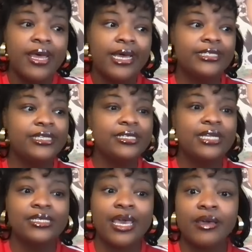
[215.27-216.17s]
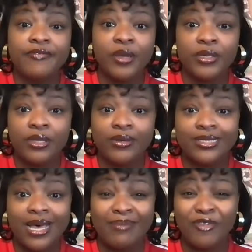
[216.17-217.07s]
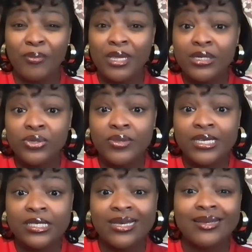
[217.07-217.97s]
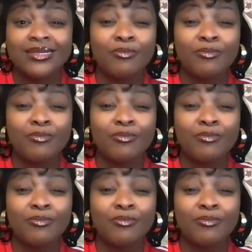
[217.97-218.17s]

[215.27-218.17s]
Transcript: It does not take a very long time for me to do these things,